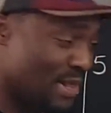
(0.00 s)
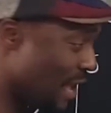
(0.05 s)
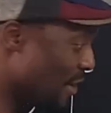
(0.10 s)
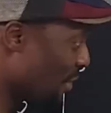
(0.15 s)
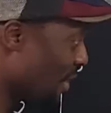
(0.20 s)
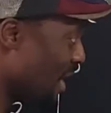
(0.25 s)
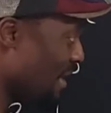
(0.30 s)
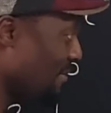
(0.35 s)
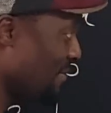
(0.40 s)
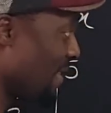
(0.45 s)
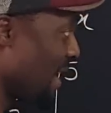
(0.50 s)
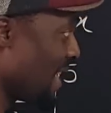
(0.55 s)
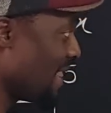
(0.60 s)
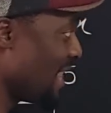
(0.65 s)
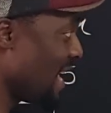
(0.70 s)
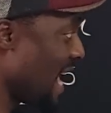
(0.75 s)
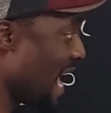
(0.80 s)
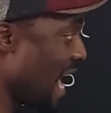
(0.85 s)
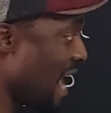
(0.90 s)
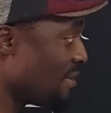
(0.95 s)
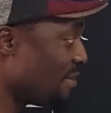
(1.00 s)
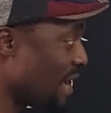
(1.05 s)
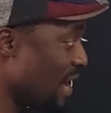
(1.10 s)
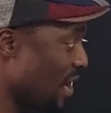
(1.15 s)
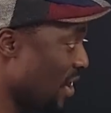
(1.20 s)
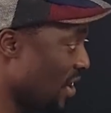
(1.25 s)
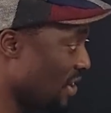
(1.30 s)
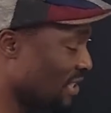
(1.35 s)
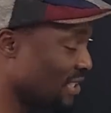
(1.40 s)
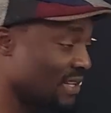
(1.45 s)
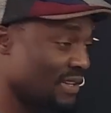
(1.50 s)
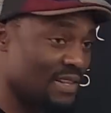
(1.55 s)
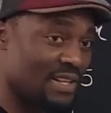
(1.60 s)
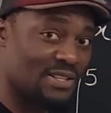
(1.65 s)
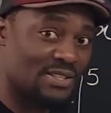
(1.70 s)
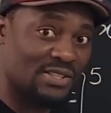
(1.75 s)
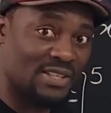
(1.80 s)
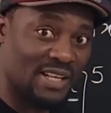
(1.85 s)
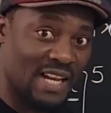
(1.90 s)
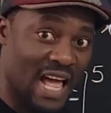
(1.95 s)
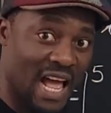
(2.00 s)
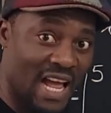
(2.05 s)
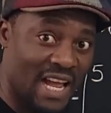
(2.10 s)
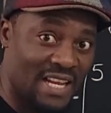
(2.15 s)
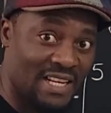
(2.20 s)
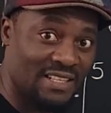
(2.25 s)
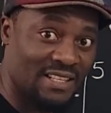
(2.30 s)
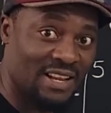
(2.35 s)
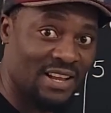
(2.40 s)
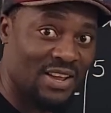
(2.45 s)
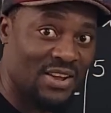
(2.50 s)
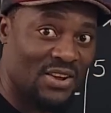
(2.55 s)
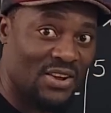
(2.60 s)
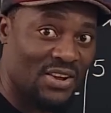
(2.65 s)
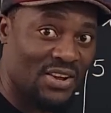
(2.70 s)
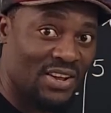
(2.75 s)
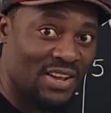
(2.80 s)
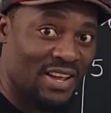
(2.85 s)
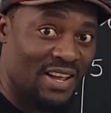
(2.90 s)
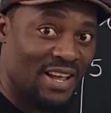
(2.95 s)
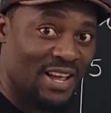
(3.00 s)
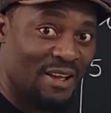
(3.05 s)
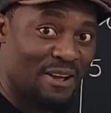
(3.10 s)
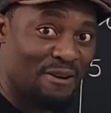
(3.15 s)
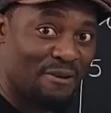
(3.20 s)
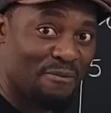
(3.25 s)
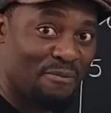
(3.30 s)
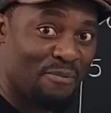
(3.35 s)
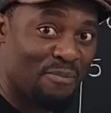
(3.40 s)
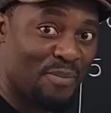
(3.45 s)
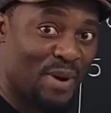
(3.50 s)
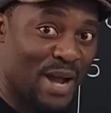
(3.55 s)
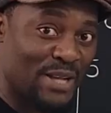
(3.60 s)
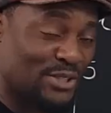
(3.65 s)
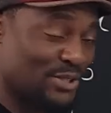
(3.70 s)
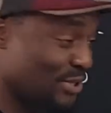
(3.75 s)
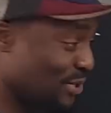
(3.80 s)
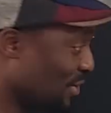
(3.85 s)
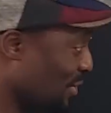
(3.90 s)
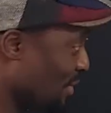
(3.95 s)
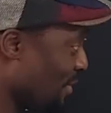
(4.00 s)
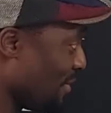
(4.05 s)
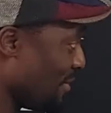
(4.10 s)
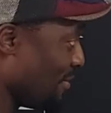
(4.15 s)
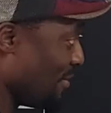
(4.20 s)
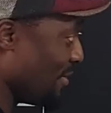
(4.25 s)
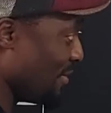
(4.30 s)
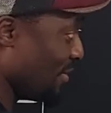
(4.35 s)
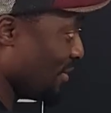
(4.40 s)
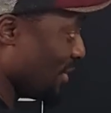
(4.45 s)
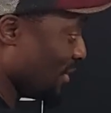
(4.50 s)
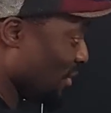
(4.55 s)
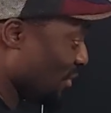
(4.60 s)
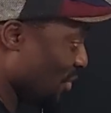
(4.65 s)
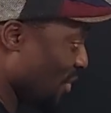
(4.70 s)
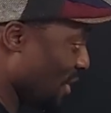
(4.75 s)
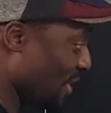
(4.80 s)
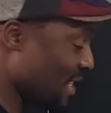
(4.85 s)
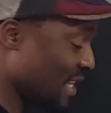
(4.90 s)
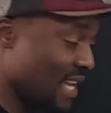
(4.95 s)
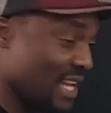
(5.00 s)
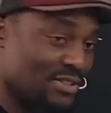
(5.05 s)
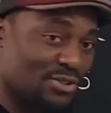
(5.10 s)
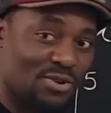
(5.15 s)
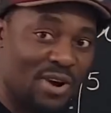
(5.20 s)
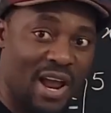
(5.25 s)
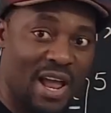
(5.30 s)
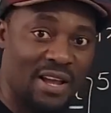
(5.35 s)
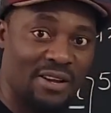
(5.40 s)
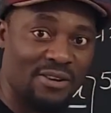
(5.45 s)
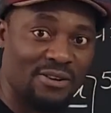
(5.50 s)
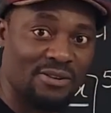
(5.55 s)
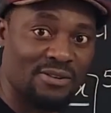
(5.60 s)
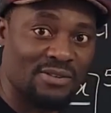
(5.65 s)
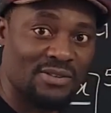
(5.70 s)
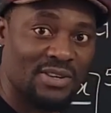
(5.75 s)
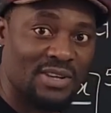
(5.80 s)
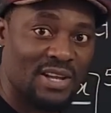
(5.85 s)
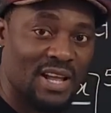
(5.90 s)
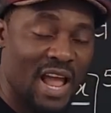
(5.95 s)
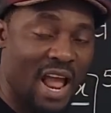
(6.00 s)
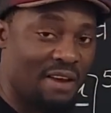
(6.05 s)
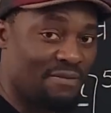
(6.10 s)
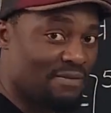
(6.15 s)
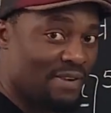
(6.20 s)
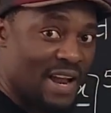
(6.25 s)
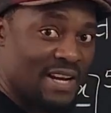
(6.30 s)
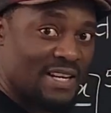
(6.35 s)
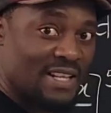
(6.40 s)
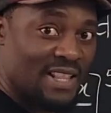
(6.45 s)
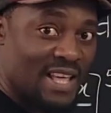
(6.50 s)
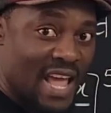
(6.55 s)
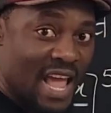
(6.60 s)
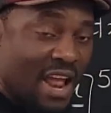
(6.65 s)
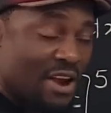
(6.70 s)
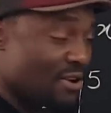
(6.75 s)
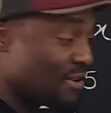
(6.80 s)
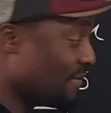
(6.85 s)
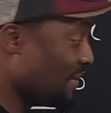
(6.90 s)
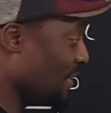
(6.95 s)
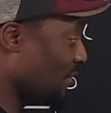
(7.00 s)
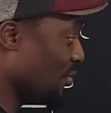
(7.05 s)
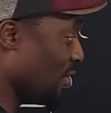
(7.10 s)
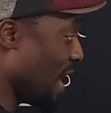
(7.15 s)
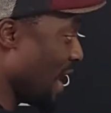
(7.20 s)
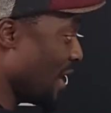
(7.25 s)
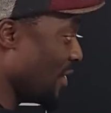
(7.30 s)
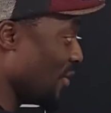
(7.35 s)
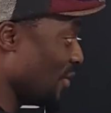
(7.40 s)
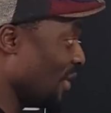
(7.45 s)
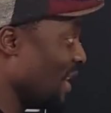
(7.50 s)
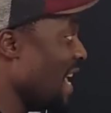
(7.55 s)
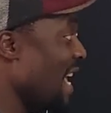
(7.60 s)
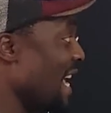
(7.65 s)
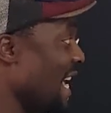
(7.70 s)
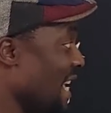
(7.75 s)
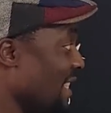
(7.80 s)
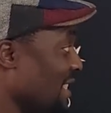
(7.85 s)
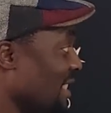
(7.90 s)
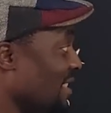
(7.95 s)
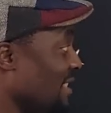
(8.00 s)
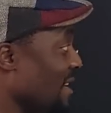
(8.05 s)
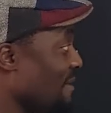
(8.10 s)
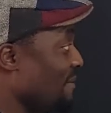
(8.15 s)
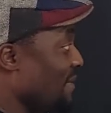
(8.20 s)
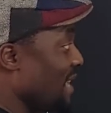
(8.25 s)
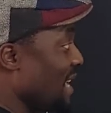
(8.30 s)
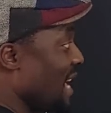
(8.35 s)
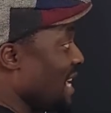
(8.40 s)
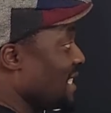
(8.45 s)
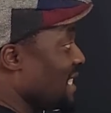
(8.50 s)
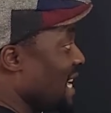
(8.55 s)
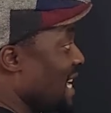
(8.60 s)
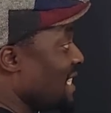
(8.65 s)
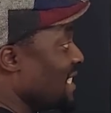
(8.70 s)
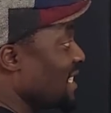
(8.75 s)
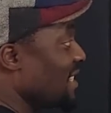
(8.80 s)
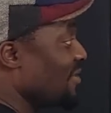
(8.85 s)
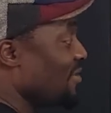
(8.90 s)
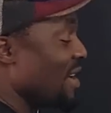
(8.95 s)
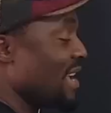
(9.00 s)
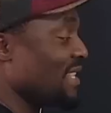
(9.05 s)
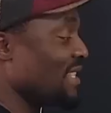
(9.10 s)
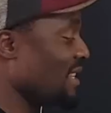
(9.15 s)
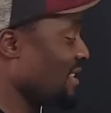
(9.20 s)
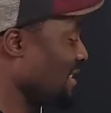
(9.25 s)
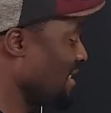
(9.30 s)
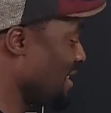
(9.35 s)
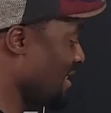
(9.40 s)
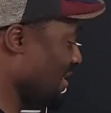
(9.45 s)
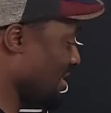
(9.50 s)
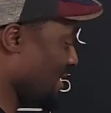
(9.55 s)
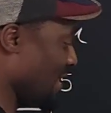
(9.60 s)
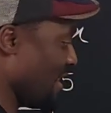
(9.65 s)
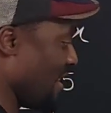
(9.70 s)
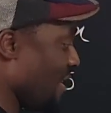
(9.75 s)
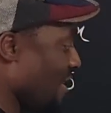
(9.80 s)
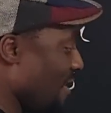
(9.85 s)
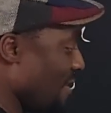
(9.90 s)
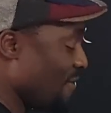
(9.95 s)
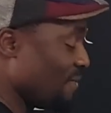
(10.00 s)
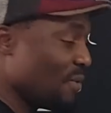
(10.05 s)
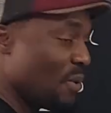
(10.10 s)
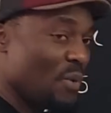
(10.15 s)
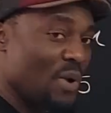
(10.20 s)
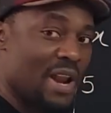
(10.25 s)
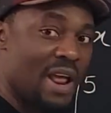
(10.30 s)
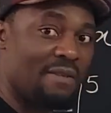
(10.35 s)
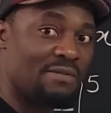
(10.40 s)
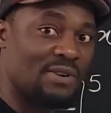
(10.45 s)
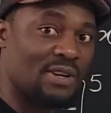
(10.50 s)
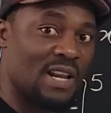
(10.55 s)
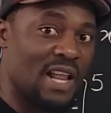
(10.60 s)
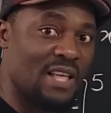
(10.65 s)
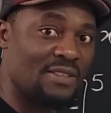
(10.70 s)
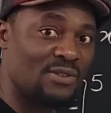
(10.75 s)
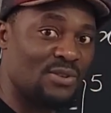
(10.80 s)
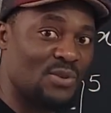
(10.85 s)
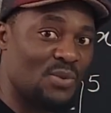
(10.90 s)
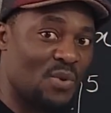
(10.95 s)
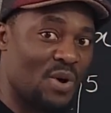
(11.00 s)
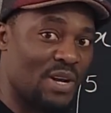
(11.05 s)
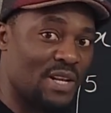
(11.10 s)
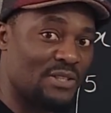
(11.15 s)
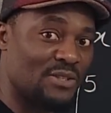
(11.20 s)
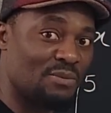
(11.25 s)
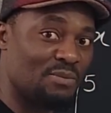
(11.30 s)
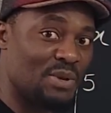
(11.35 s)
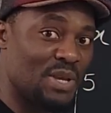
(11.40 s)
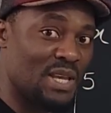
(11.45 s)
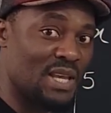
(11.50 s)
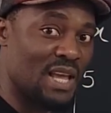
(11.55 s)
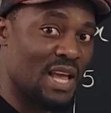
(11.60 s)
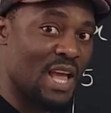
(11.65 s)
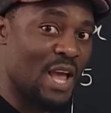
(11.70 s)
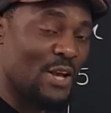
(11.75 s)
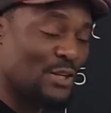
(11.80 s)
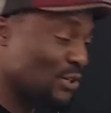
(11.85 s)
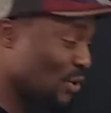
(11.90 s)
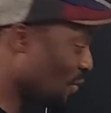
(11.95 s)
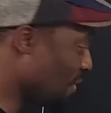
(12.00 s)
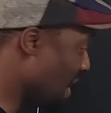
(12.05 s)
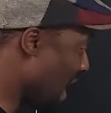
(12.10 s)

that you can find the area under this line by just constructing a triangle, and finding the area of the triangle is the same thing as integrating this for whatever length you want it to be. So